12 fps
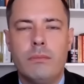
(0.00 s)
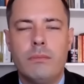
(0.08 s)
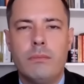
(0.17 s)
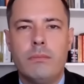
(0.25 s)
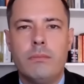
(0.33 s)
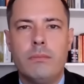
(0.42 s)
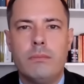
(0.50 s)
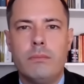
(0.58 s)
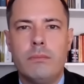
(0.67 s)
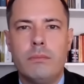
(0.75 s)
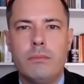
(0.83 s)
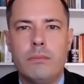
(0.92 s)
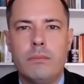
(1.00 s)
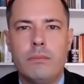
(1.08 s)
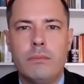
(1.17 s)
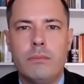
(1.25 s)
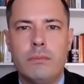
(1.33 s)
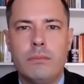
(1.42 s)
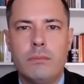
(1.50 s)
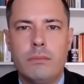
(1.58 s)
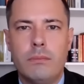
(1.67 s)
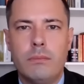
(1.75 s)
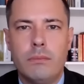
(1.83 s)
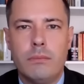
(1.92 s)

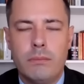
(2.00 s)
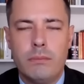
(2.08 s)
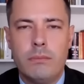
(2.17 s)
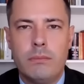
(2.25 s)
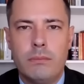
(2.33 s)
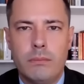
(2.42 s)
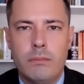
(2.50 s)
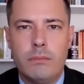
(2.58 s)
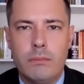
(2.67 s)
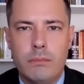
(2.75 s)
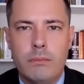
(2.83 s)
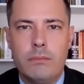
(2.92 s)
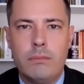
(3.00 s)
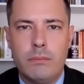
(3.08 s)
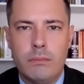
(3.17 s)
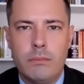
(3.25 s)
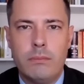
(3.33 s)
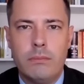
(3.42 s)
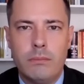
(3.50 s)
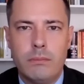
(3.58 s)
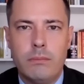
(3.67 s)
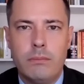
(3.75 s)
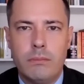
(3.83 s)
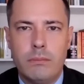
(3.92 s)

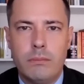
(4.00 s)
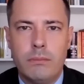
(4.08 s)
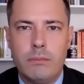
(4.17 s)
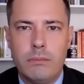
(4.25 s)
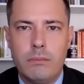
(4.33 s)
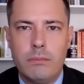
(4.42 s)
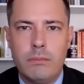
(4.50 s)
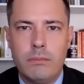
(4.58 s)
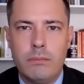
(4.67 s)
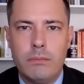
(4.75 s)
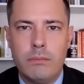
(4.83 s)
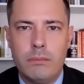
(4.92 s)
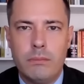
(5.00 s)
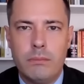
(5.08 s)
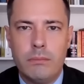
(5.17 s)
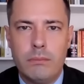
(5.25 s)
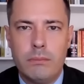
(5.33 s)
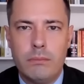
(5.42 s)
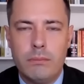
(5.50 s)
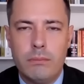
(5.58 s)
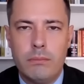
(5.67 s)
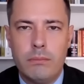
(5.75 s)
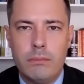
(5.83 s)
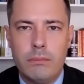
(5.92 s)

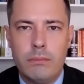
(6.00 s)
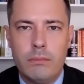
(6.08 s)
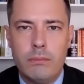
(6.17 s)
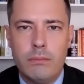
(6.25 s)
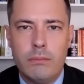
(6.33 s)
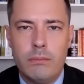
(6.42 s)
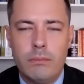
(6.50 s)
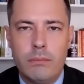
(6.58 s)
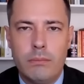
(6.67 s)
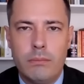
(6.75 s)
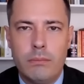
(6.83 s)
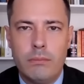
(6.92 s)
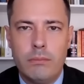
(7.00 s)
(not speaking)